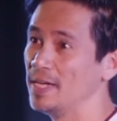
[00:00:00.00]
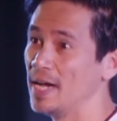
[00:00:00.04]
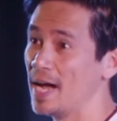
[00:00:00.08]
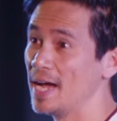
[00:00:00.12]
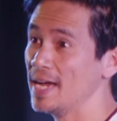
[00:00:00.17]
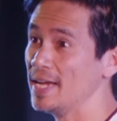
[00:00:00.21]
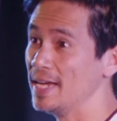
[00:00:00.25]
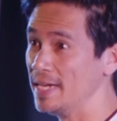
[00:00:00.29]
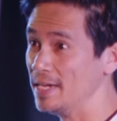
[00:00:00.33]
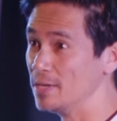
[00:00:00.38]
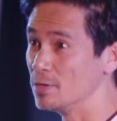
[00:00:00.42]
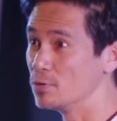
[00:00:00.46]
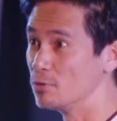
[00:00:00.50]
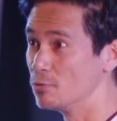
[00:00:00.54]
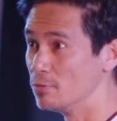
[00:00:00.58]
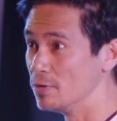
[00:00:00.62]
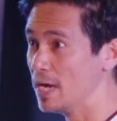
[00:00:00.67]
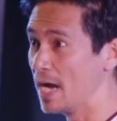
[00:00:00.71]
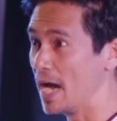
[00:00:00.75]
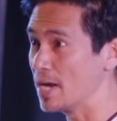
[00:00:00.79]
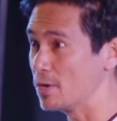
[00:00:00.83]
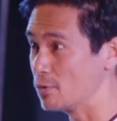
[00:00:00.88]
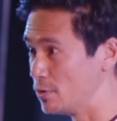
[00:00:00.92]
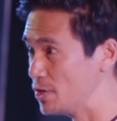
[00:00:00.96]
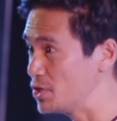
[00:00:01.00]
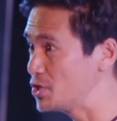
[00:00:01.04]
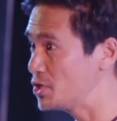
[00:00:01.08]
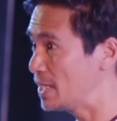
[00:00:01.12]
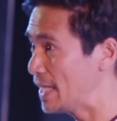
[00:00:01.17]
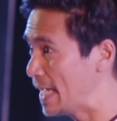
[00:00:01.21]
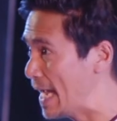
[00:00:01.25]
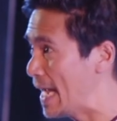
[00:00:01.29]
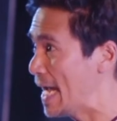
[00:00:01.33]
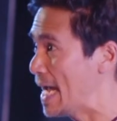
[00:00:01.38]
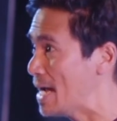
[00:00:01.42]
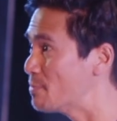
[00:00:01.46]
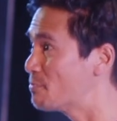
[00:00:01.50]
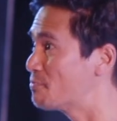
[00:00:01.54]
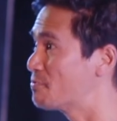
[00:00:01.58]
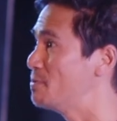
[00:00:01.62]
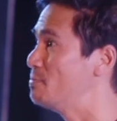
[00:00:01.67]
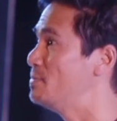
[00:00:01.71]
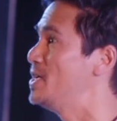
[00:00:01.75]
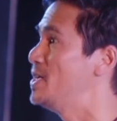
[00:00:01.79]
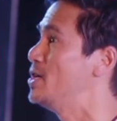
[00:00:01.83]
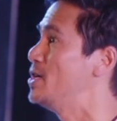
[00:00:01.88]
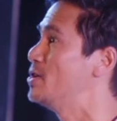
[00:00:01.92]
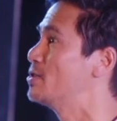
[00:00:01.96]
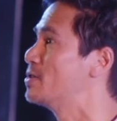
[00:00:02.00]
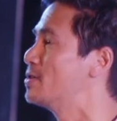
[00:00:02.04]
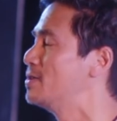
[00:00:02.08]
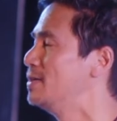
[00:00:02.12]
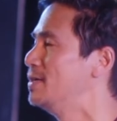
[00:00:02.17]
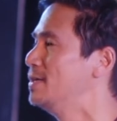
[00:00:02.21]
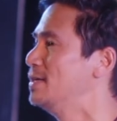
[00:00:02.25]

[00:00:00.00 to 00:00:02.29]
I originally am from here.